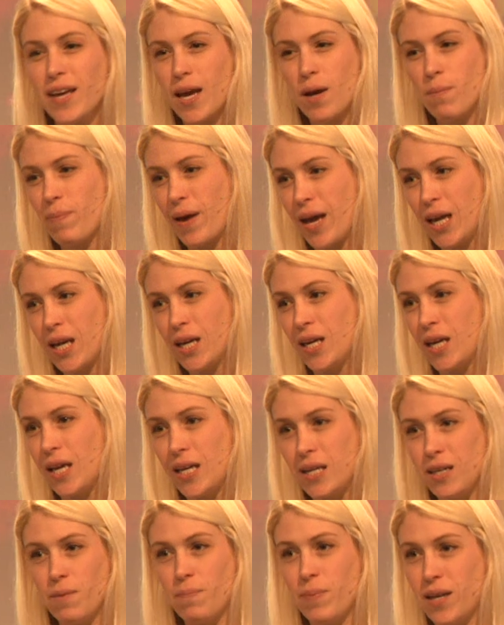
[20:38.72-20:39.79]
campaign
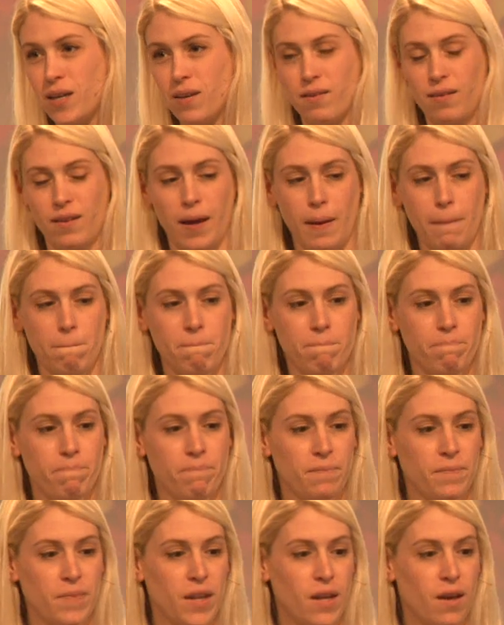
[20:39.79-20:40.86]
independently,
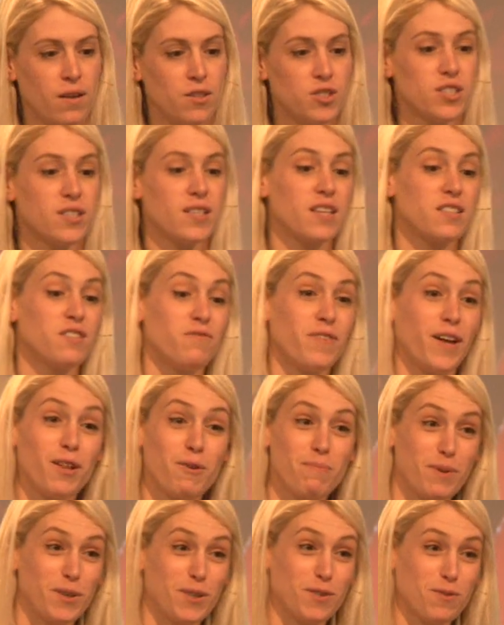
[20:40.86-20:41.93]
just like
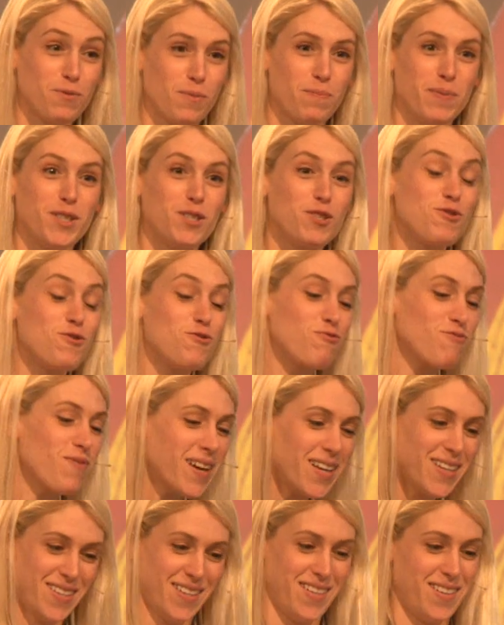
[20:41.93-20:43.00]
developers would be
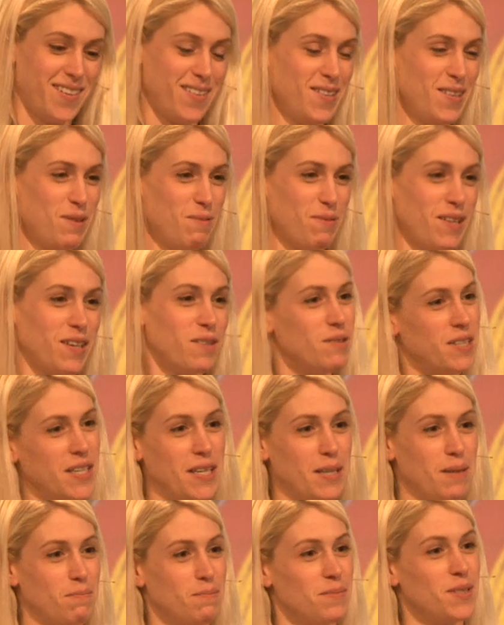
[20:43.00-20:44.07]
stranded without
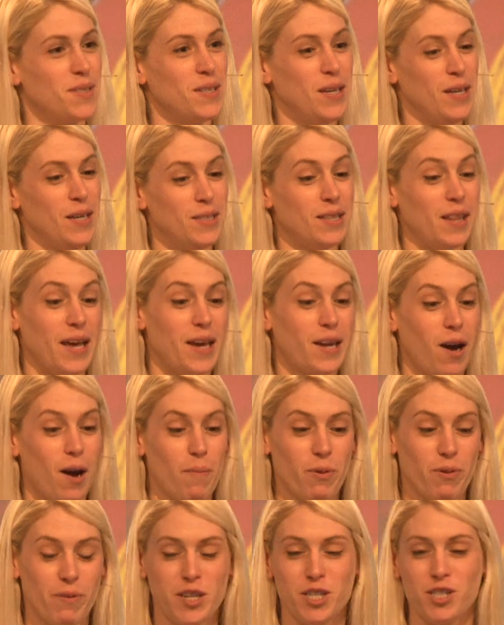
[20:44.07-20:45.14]
teams like
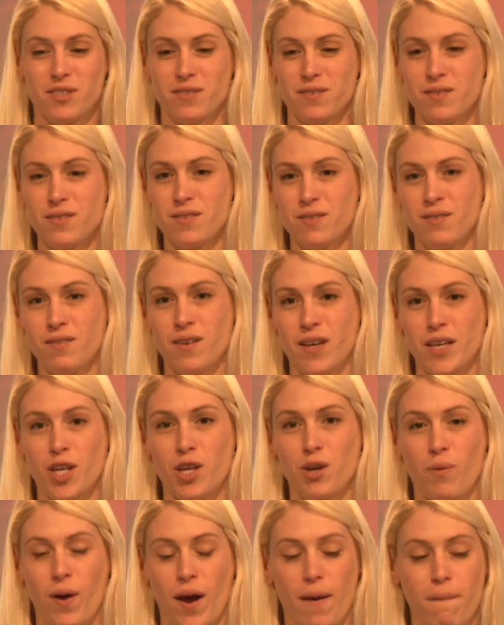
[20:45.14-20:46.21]
operations and
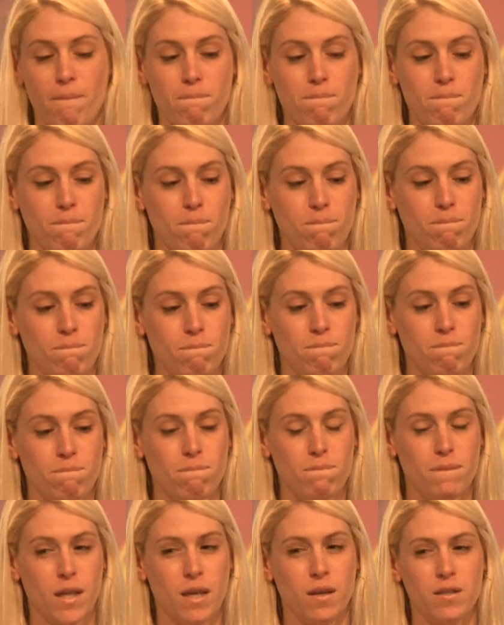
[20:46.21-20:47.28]
QA.
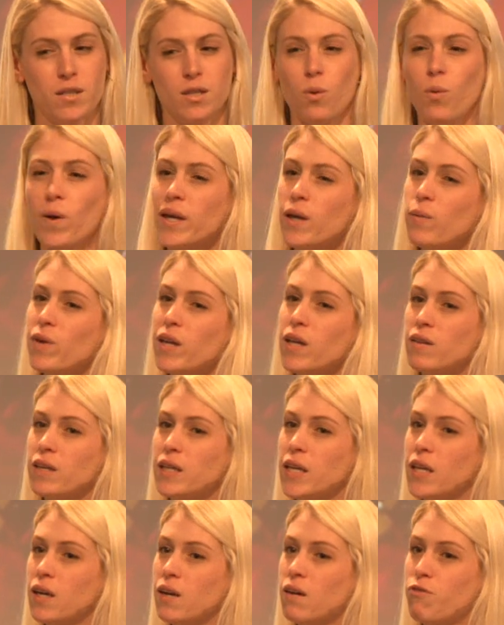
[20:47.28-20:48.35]
So what can we
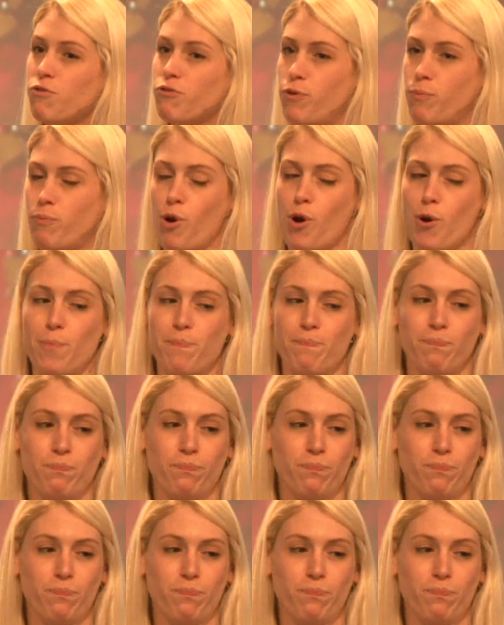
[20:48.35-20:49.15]
glean from Rome?